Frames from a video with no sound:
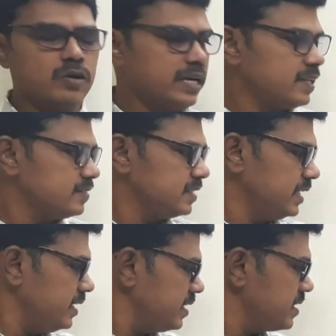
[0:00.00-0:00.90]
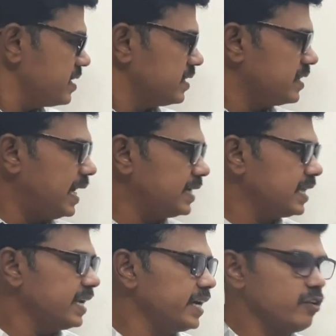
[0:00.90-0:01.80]
let us see the
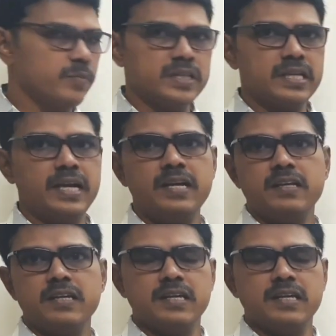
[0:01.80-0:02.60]
alternative method,